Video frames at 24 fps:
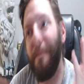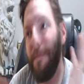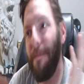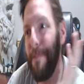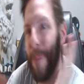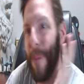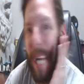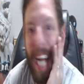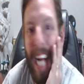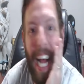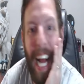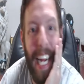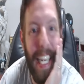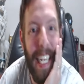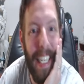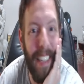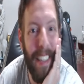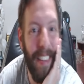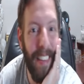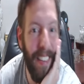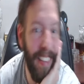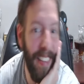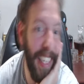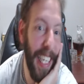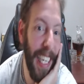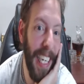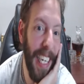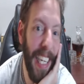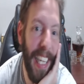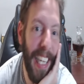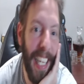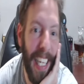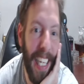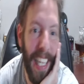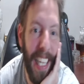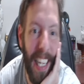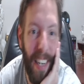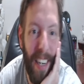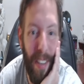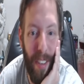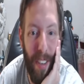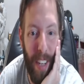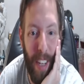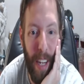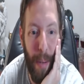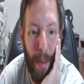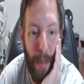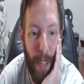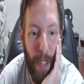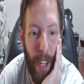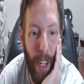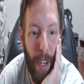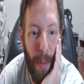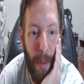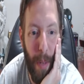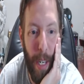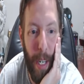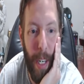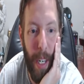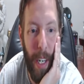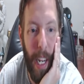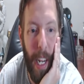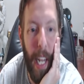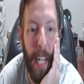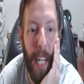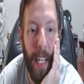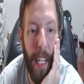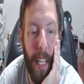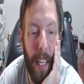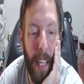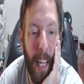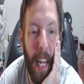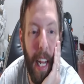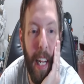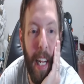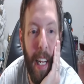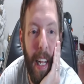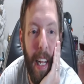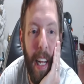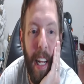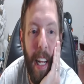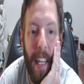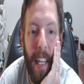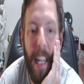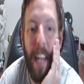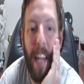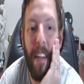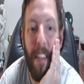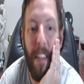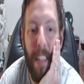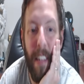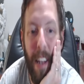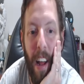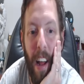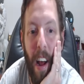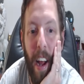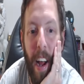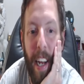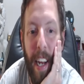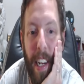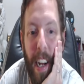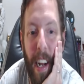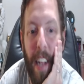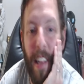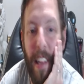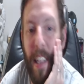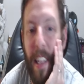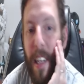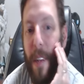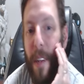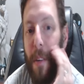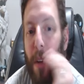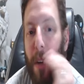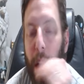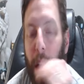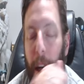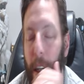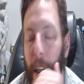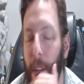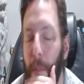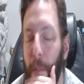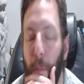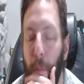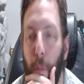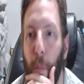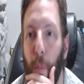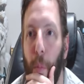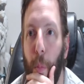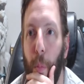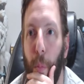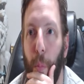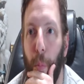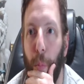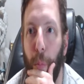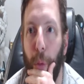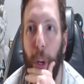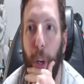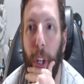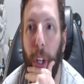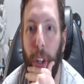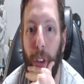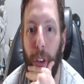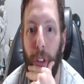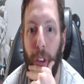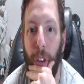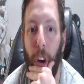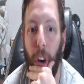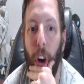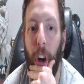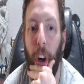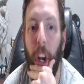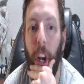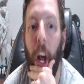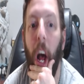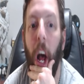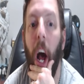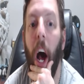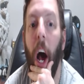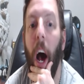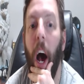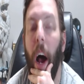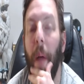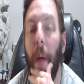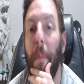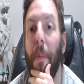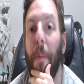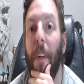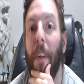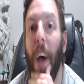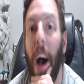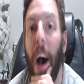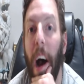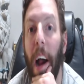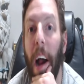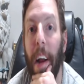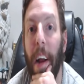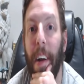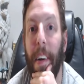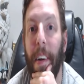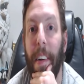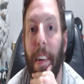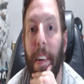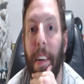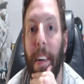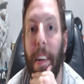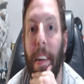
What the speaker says: But I didn't see anything there, so that was kind of weird. And that line, I think, like, really strong. I'm tired.